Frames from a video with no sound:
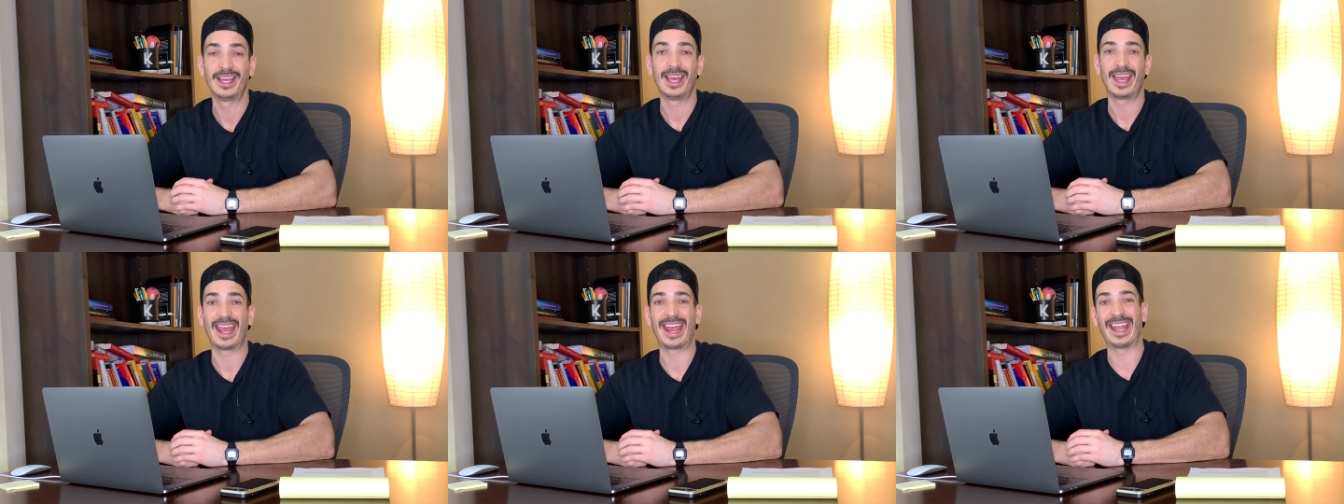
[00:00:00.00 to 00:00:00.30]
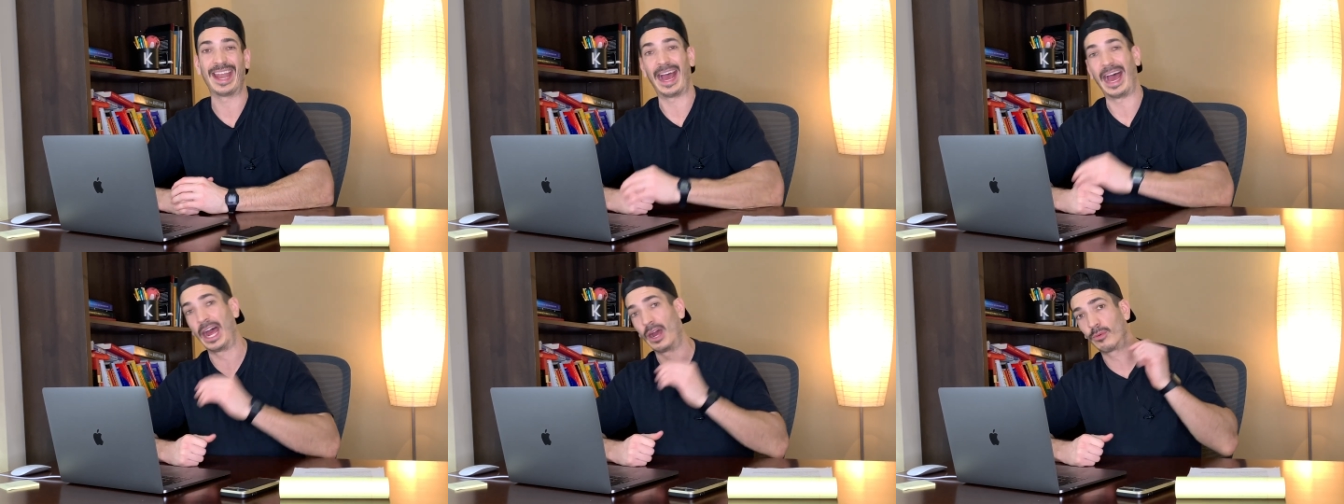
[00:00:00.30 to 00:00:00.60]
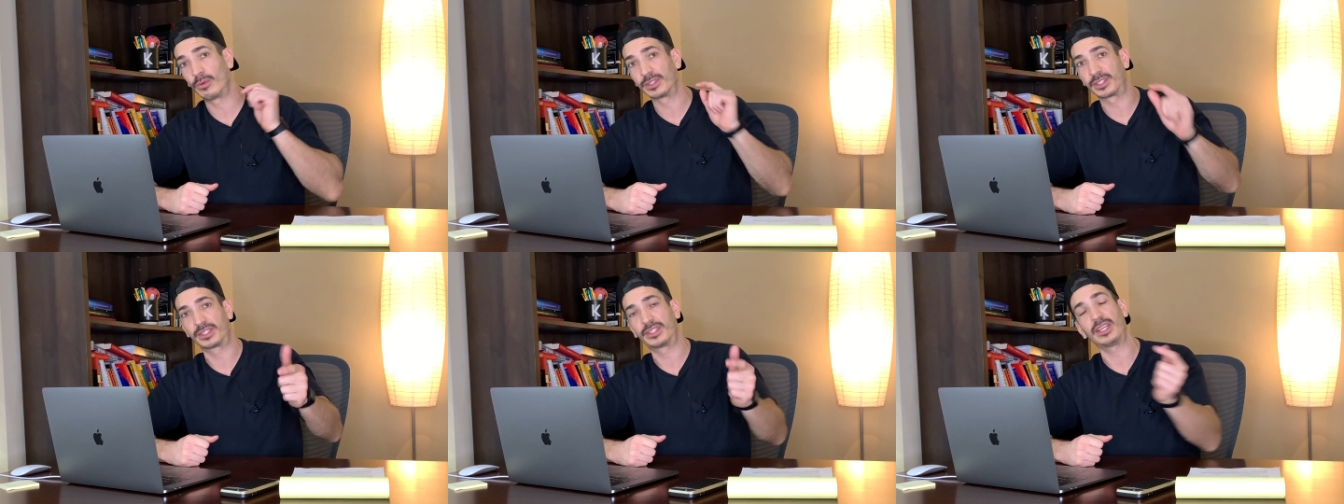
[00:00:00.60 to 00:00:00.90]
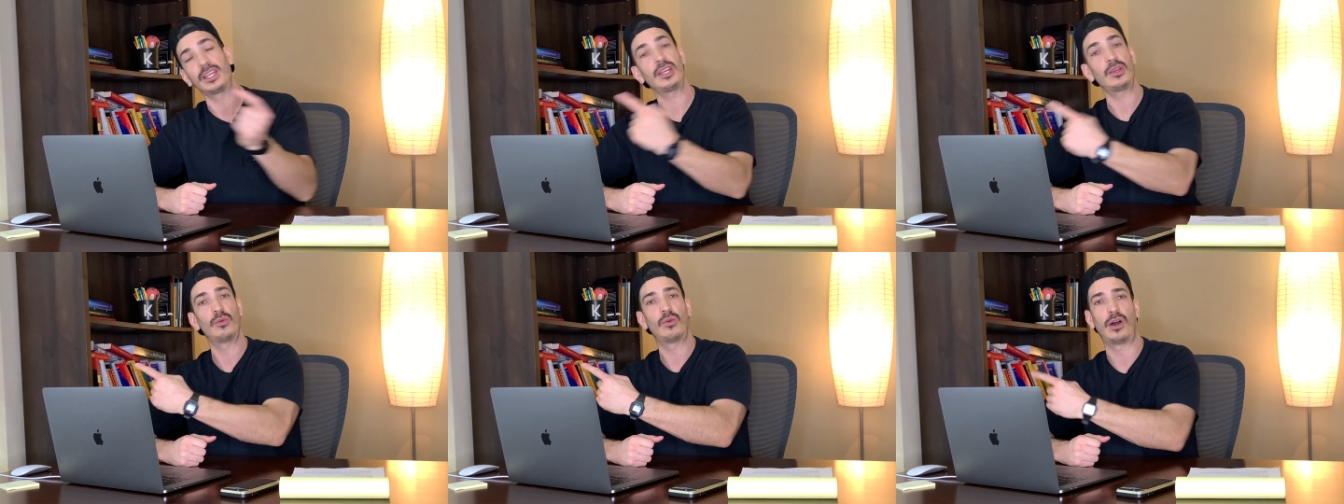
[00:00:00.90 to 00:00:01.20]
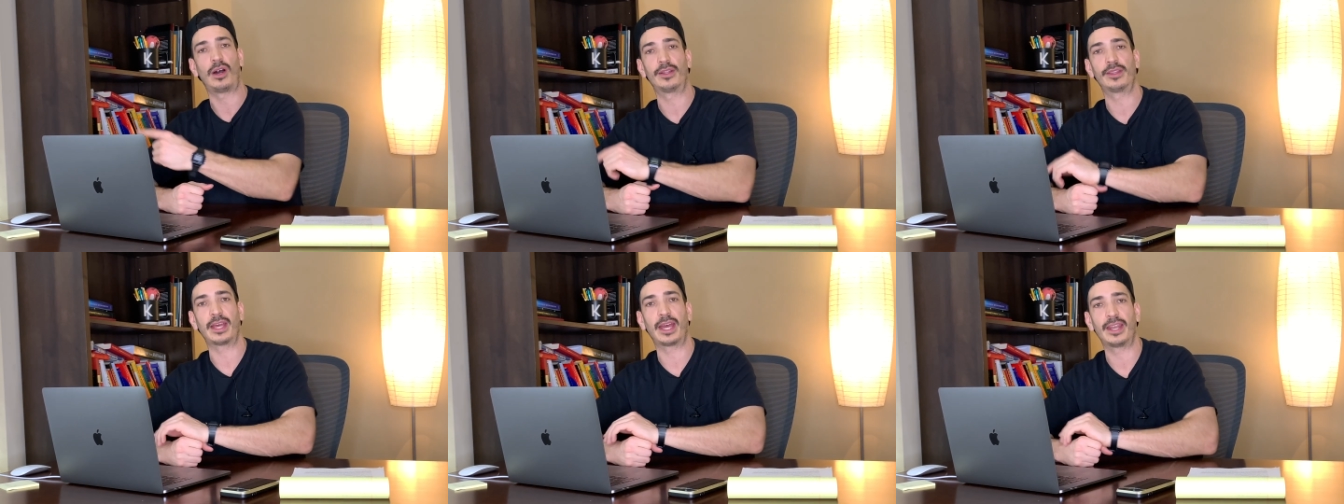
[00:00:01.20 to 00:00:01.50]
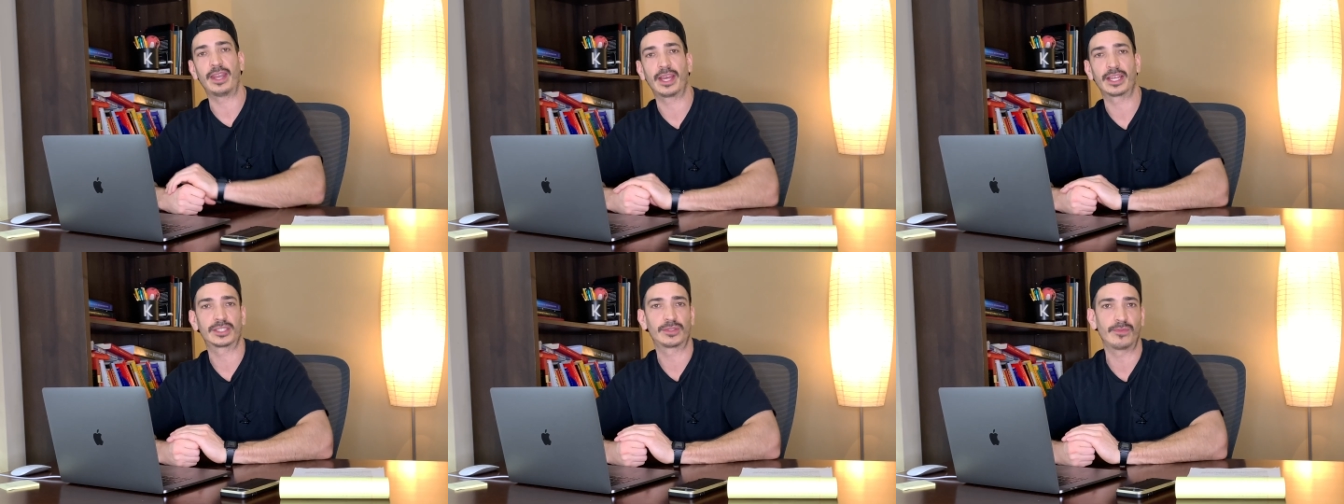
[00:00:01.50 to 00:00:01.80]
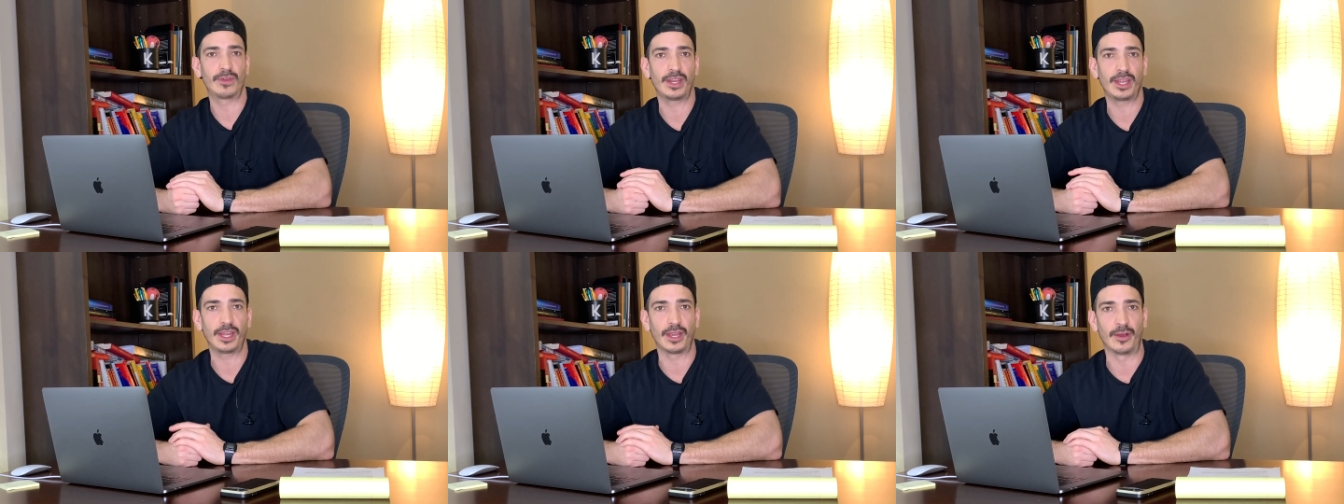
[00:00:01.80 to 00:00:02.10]
And I will see you on that next
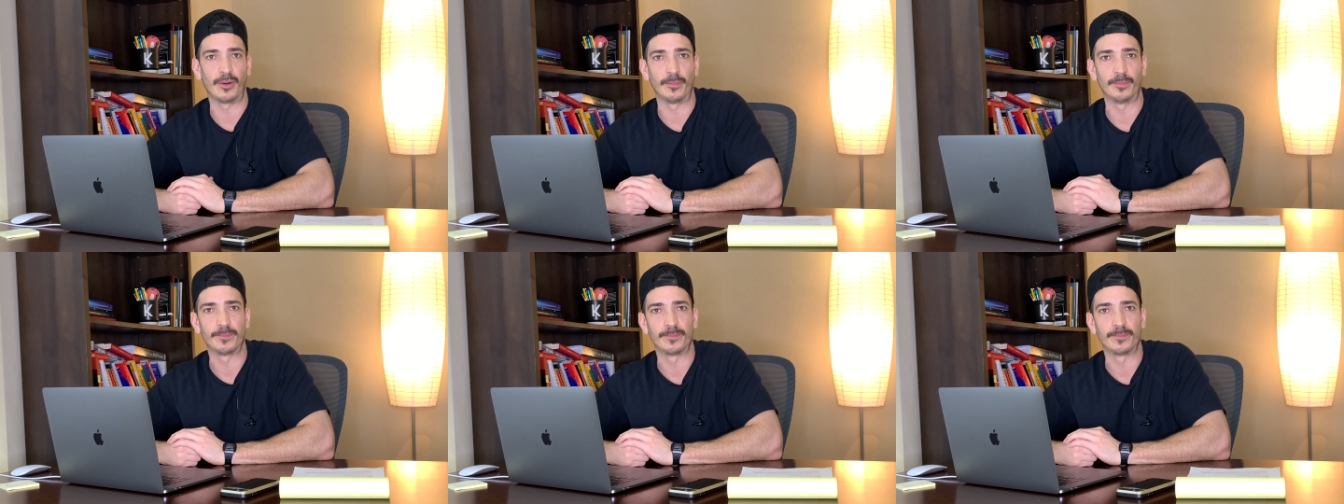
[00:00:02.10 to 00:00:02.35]
video.